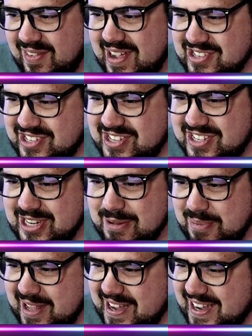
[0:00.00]
Wow, she's still
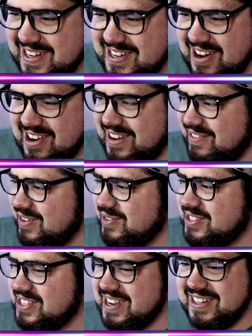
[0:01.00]
playing guitar,
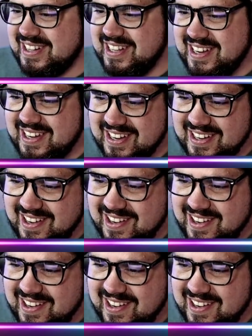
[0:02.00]
even singing lead.